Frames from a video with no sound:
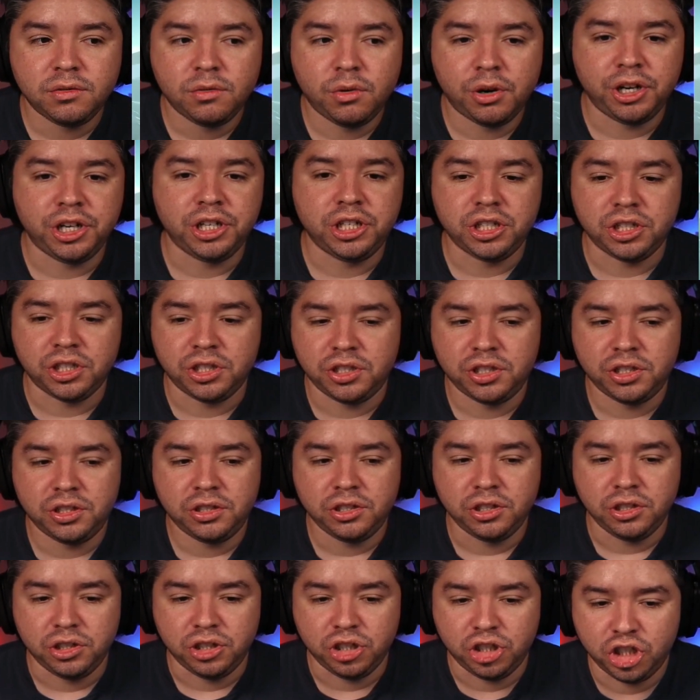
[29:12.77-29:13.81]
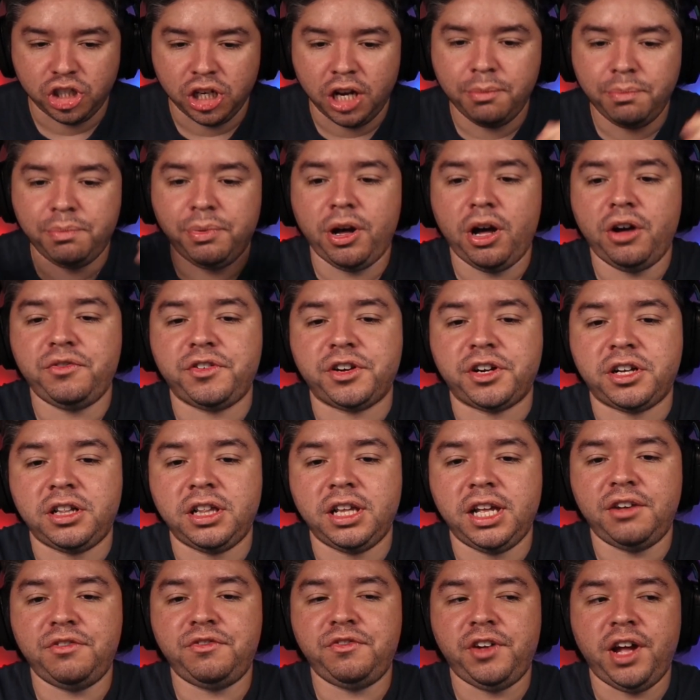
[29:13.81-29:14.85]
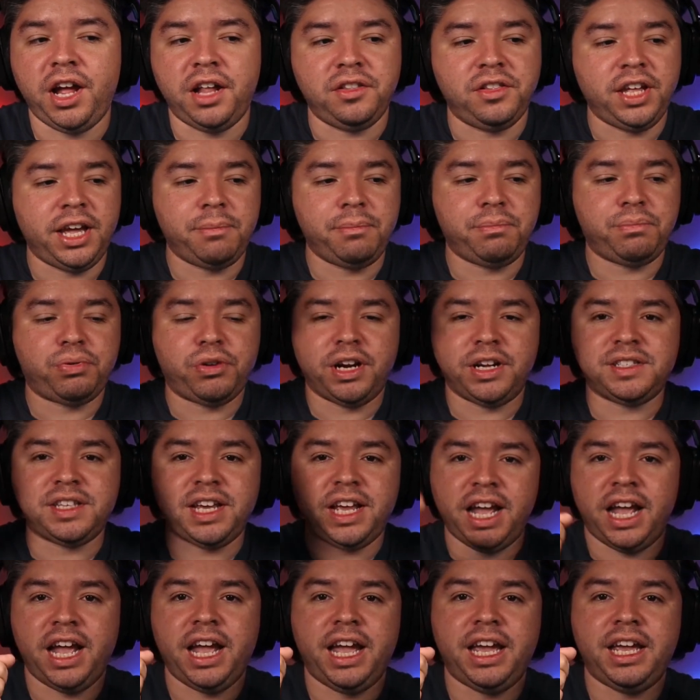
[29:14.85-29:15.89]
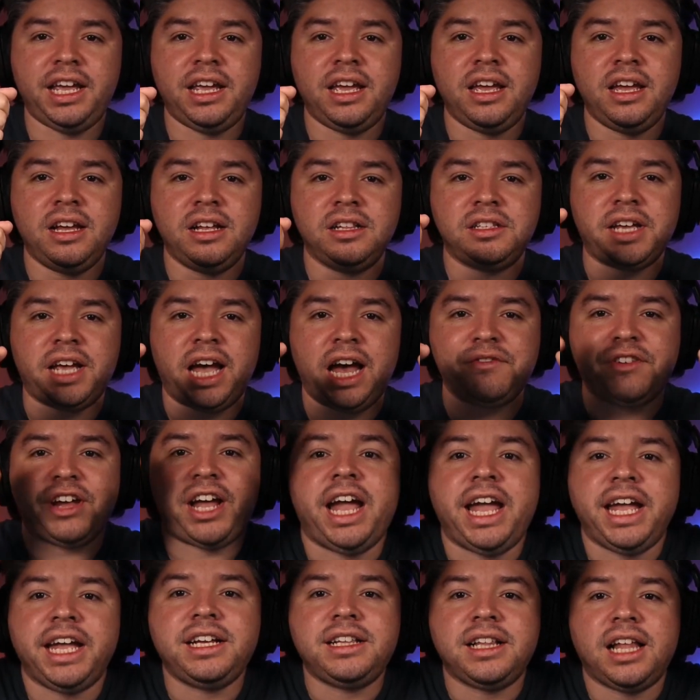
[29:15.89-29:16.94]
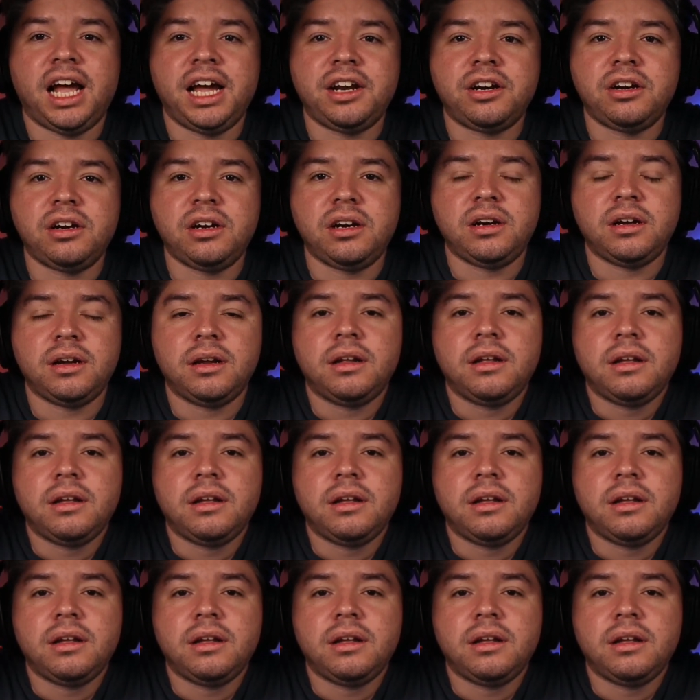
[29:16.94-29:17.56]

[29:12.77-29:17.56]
where you just jump off a cliff and then press A to have a hang glider,